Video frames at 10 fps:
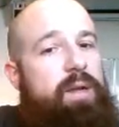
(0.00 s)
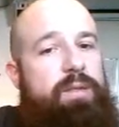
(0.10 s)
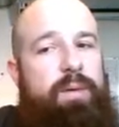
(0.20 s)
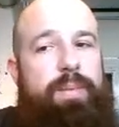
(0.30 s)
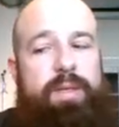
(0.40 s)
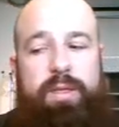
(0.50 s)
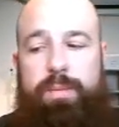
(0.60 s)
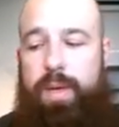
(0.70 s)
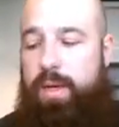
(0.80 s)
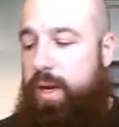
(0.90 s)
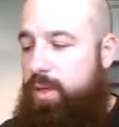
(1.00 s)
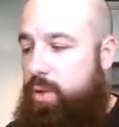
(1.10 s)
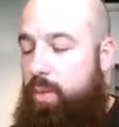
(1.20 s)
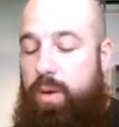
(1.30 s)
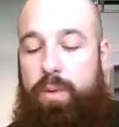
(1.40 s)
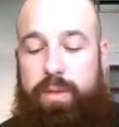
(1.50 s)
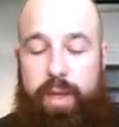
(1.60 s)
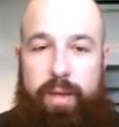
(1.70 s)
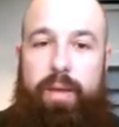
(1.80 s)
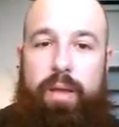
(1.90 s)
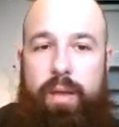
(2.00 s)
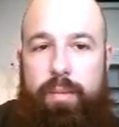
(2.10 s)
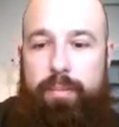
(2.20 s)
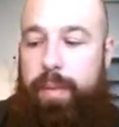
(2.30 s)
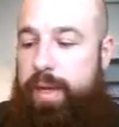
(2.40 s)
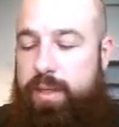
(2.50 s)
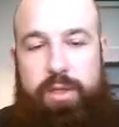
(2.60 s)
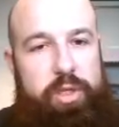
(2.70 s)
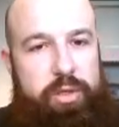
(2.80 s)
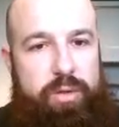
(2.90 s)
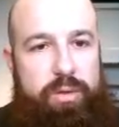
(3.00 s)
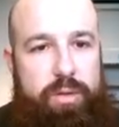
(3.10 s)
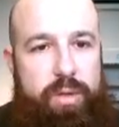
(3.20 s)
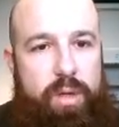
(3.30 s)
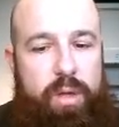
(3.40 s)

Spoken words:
and some participants are slower when they make decisions.